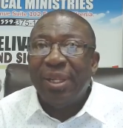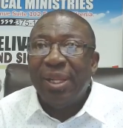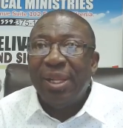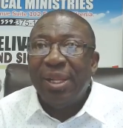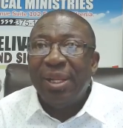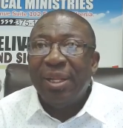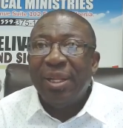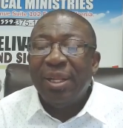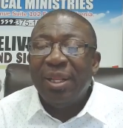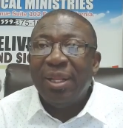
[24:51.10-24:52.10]

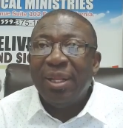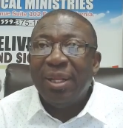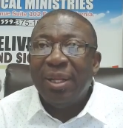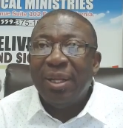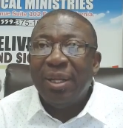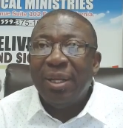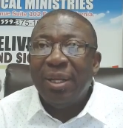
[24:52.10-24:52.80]
(silence)